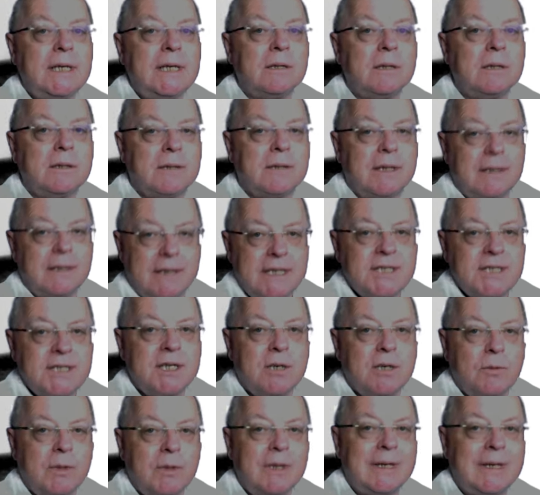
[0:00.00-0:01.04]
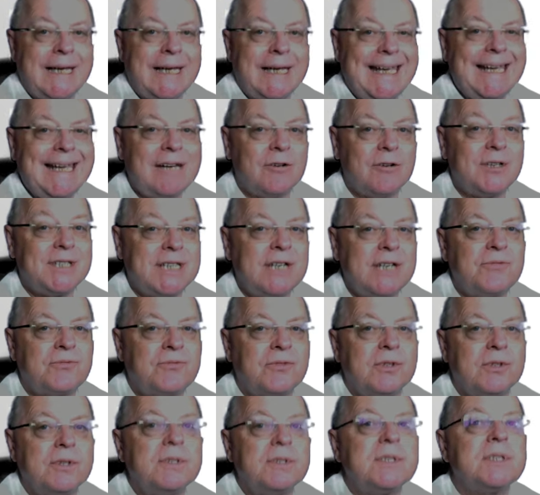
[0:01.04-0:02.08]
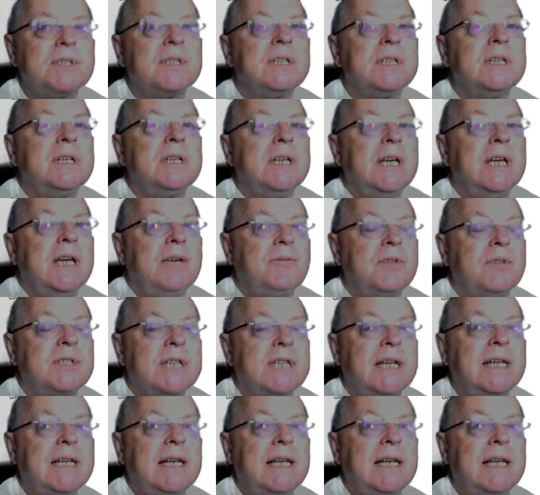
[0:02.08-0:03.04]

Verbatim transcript: listener will hear a difference if there's any